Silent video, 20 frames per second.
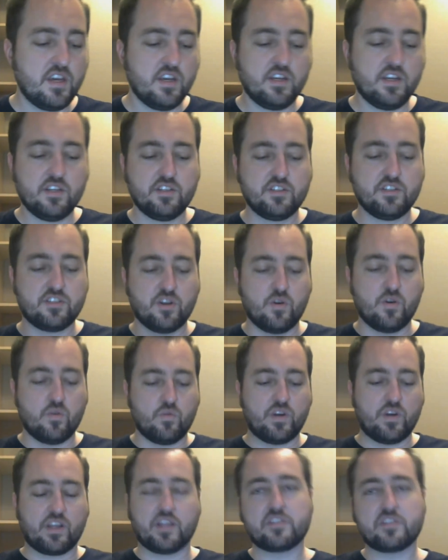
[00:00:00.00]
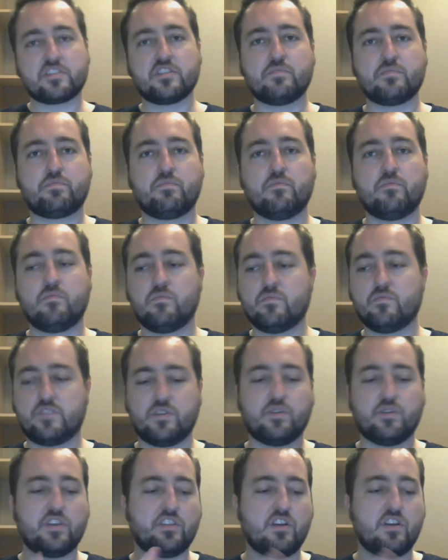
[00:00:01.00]
So when it gets to, so you
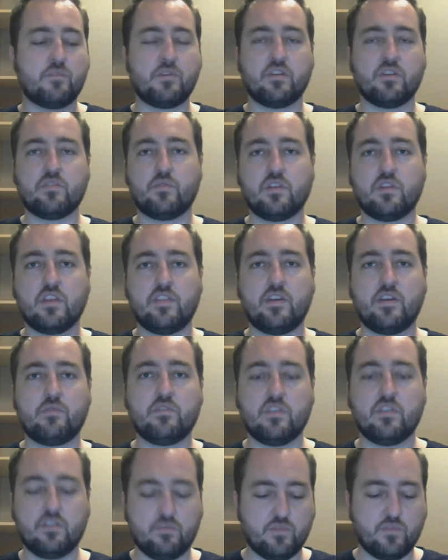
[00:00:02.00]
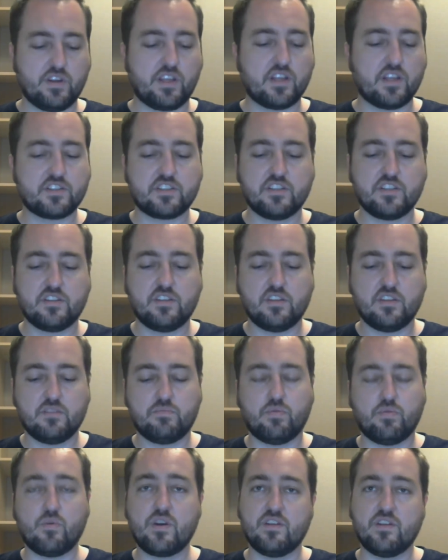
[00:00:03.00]
get the number, and then when it gets to the
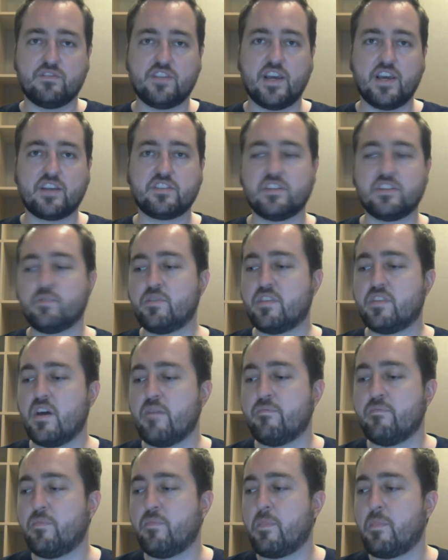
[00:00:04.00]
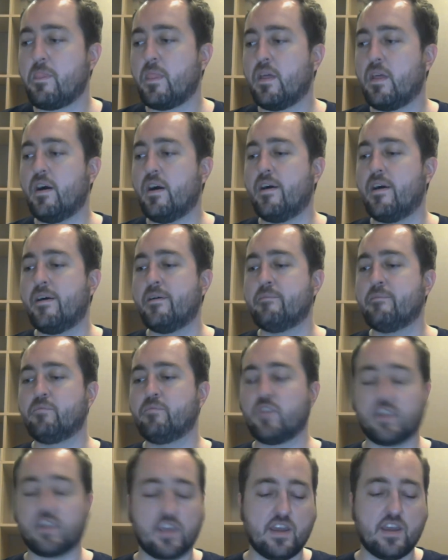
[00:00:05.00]
point of texting with them, um,
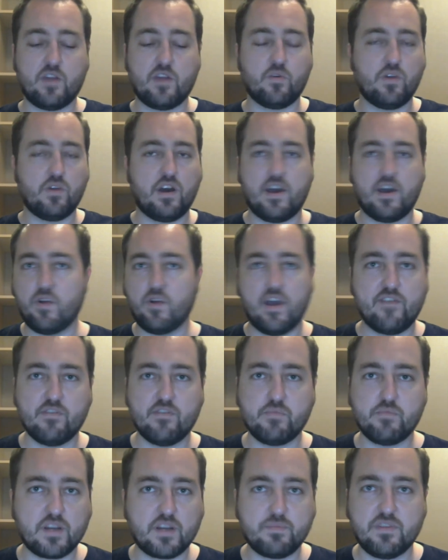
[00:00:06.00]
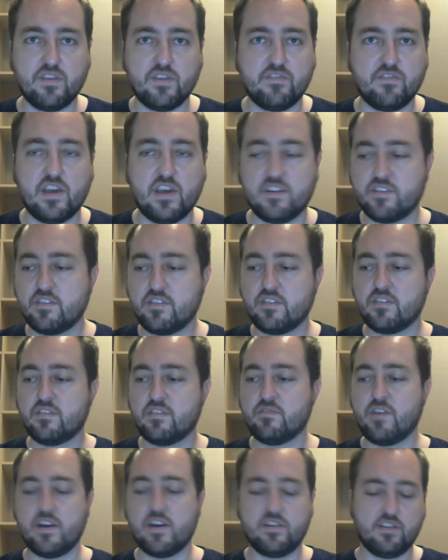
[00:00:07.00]
again, I don't I don't ever bring up the event,
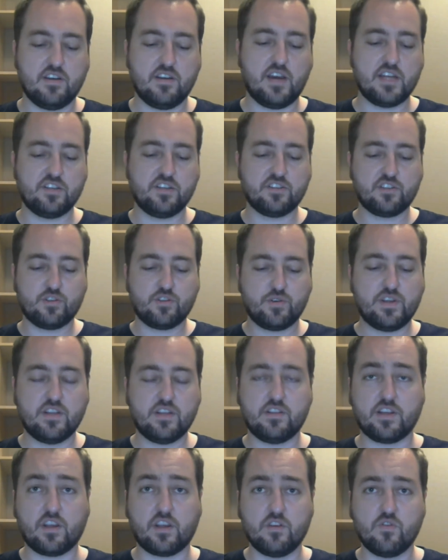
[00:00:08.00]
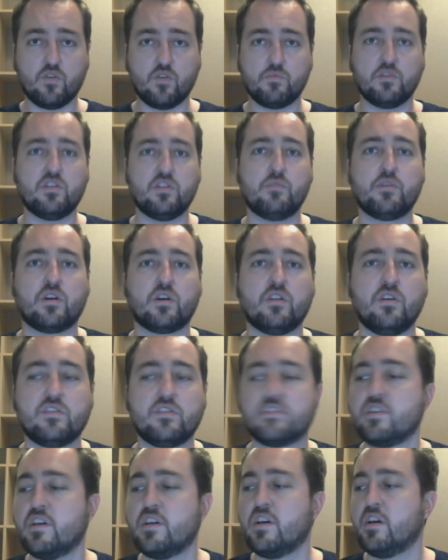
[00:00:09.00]
right? I just treat it like a normal number close.
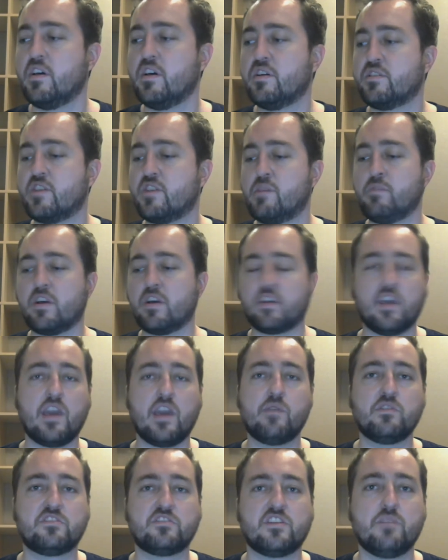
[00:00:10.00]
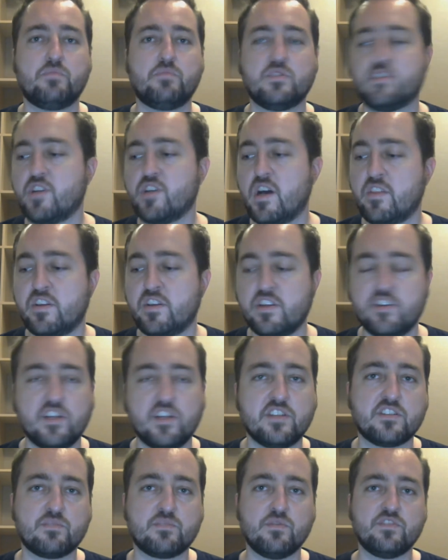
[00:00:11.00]
So I'm like, hey, what's up? It's John, the DJ,
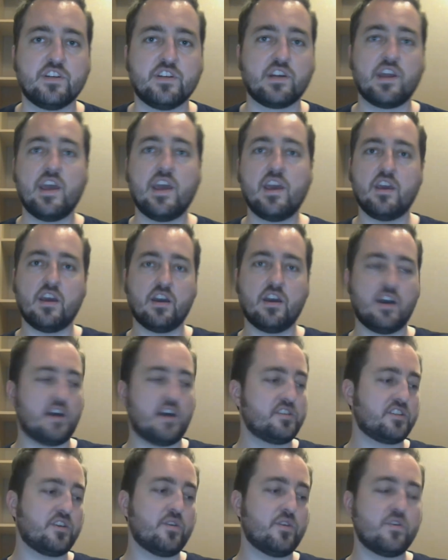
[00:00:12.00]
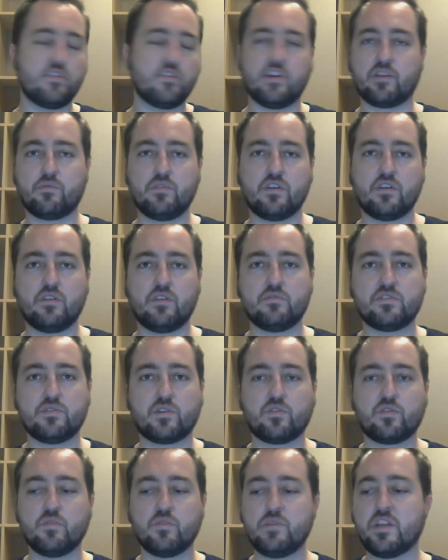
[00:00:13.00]
just moved here. Hey, how's it going? Like, really, it was really
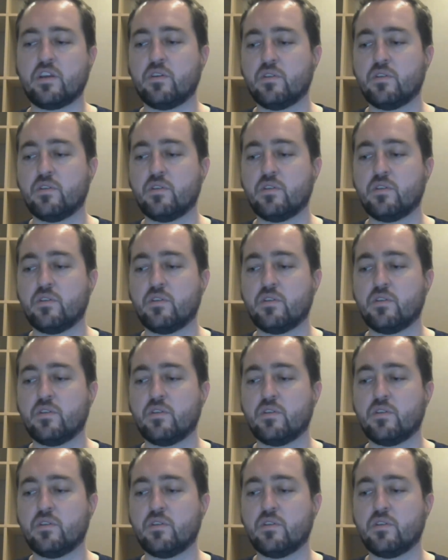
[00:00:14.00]
cool meeting you.